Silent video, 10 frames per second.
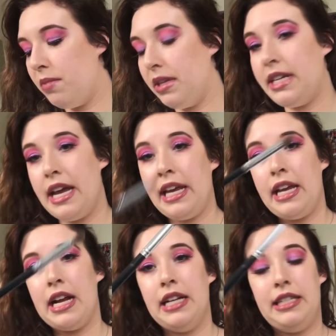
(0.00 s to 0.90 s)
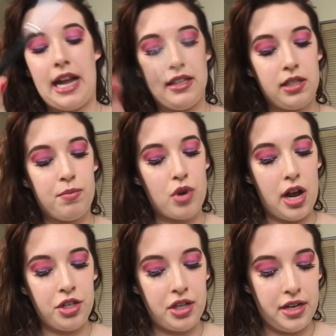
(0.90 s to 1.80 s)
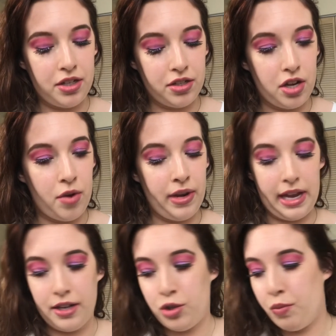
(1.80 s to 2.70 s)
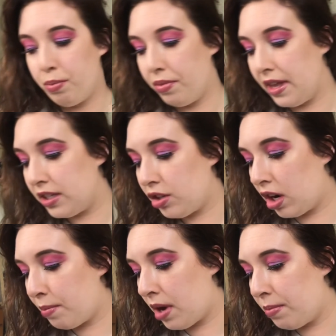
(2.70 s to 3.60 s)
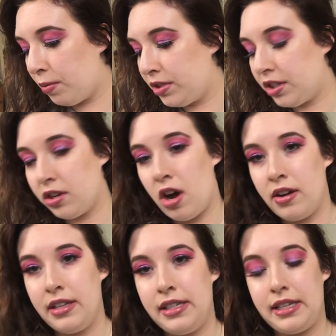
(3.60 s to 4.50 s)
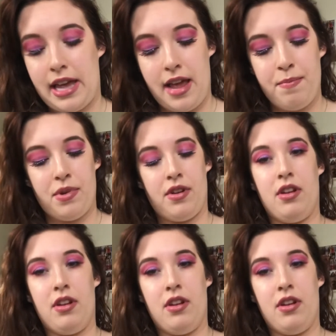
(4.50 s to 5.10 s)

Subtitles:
I'm going to be taking a dense brush and just going into this dark purple, which is called Escape.